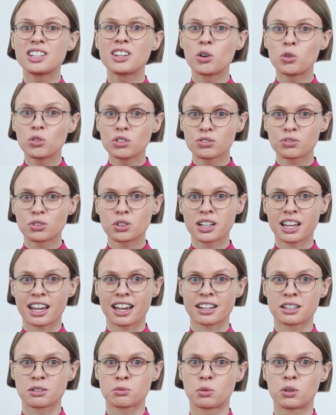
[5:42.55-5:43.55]
don't
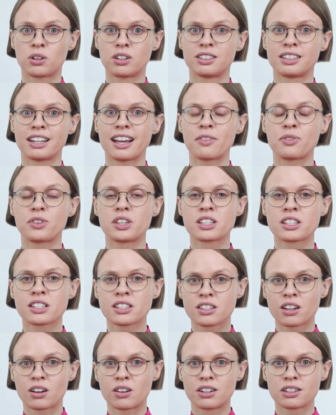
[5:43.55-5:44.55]
forget one at the
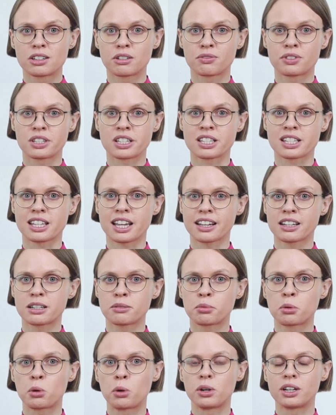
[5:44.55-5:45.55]
start of the
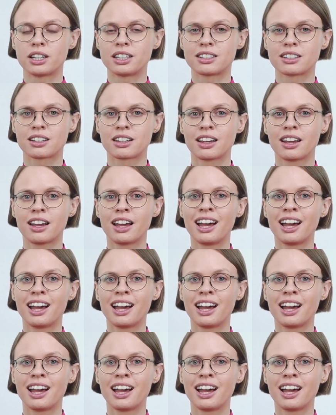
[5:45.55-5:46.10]
second point.